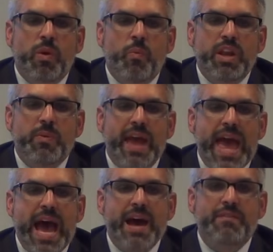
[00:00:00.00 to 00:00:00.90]
When you
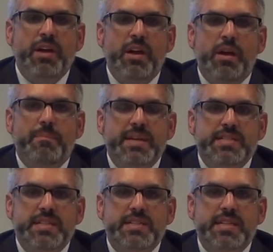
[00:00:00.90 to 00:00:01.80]
have
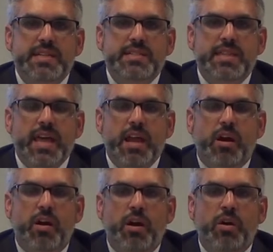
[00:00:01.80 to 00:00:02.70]
businesses that
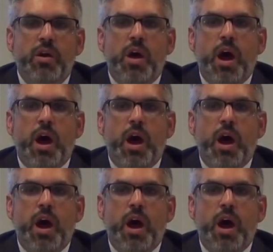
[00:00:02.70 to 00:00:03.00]
are